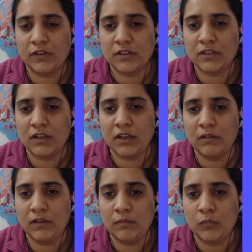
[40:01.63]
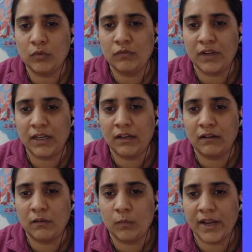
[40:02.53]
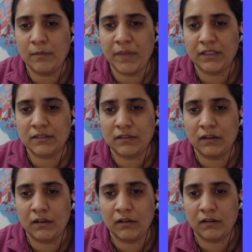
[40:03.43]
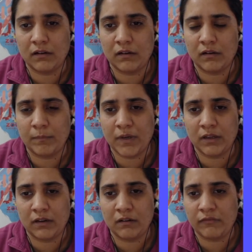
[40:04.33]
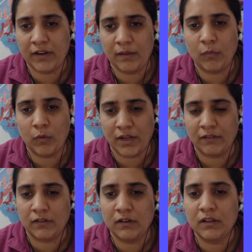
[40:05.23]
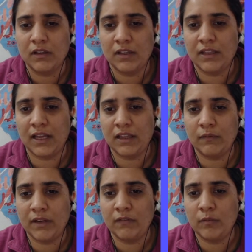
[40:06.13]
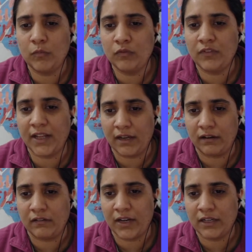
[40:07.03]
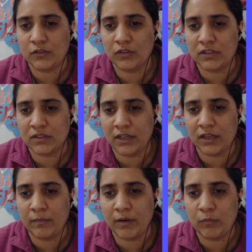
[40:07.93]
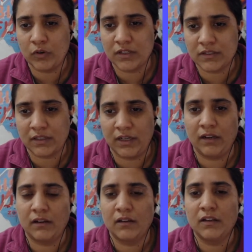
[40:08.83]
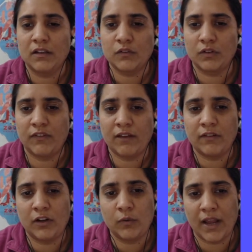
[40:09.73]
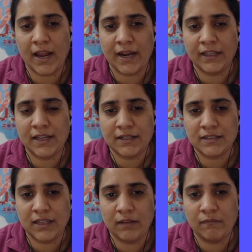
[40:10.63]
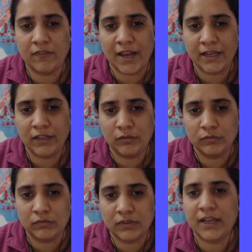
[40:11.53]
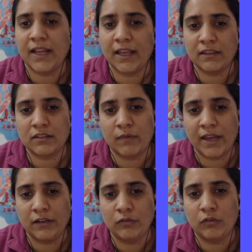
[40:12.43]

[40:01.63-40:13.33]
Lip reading: circle will move one pixel per frame or whatever, the other one will move 10, right? So it's a little bit more discrete. So if I were to add that same value, that x value,